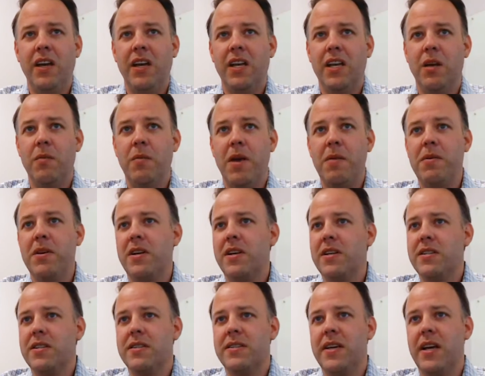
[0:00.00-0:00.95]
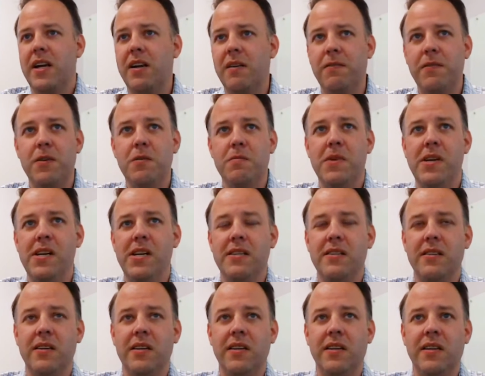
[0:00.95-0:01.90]
Maybe you could just take a few
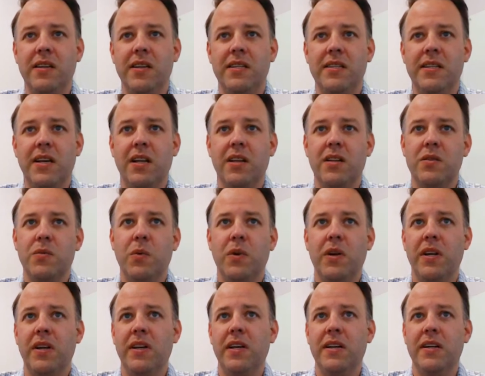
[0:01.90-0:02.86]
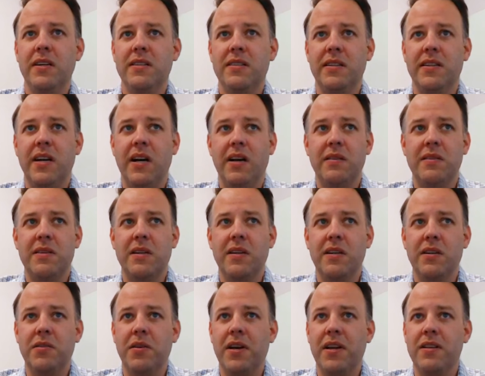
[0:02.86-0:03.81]
minutes and tell us what it is and how it's going
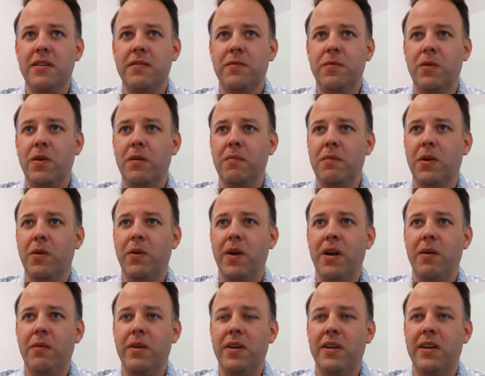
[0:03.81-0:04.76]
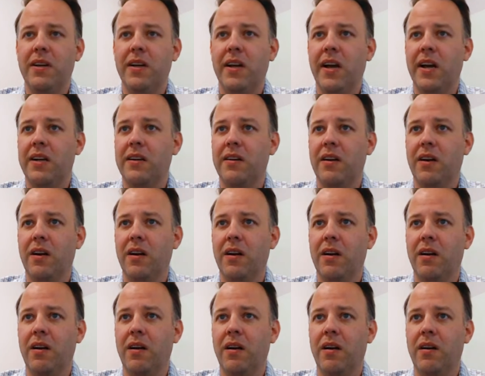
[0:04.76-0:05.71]
to transform the way we connect
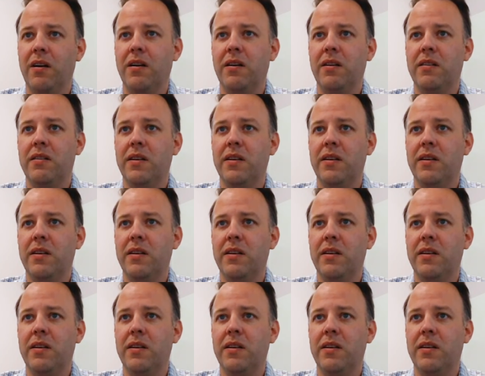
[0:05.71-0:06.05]
our